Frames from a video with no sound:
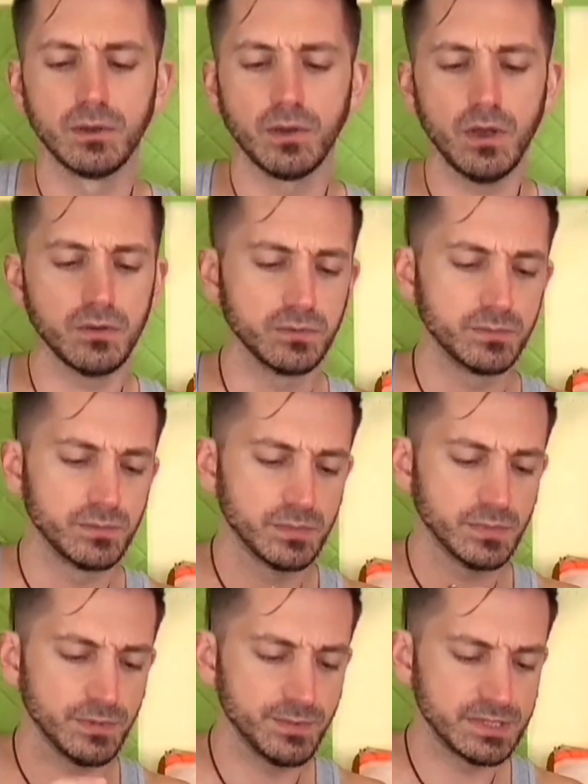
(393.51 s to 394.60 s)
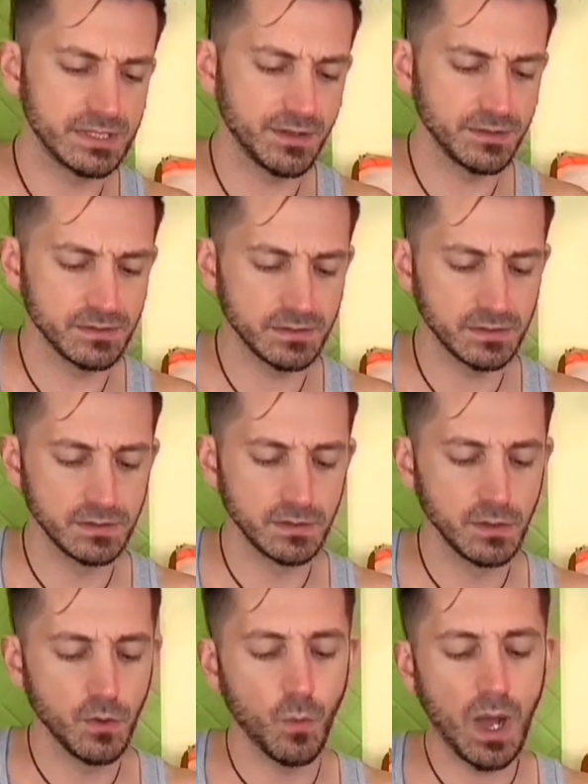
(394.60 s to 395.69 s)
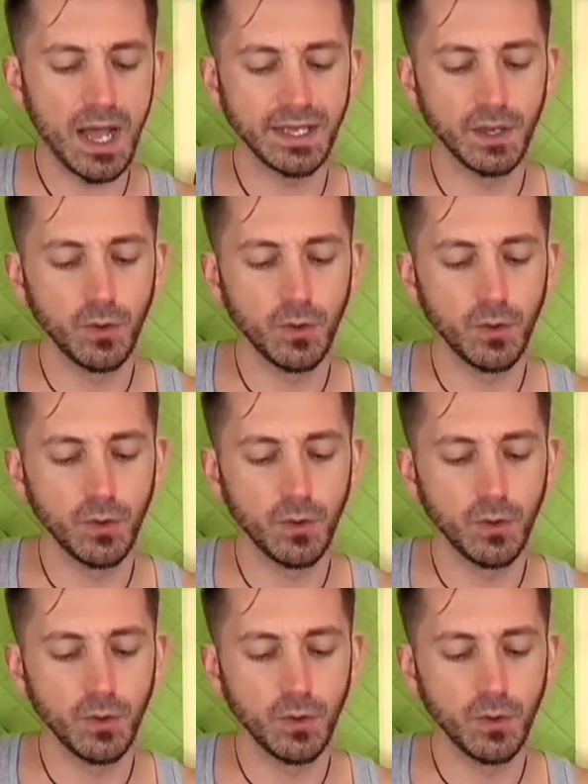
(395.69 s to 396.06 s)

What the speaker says: Oh, there was another, why?